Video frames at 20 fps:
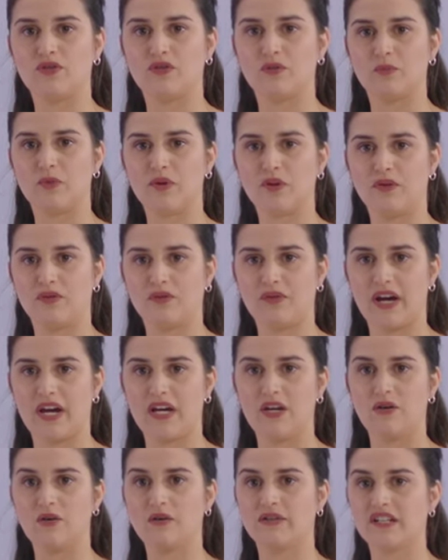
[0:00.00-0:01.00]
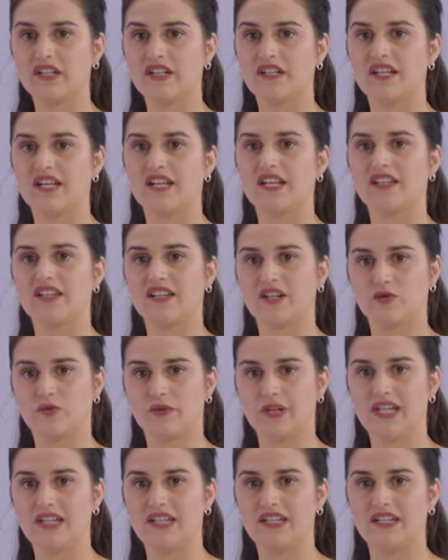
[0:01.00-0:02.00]
to the butterfly using the
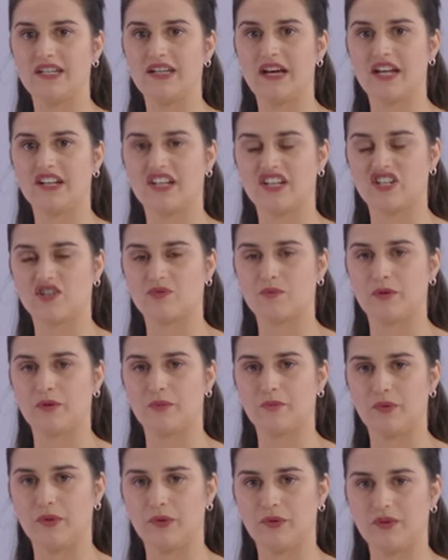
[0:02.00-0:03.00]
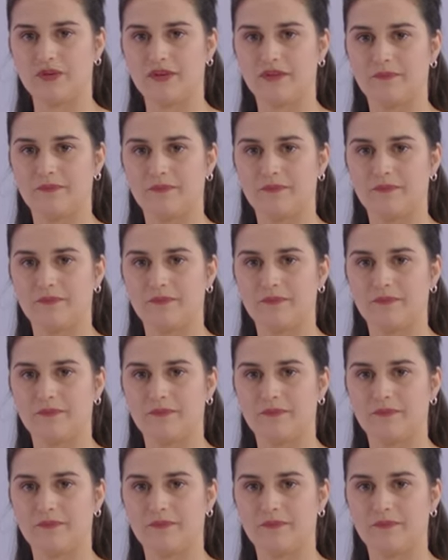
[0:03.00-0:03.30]
integrated attachment point.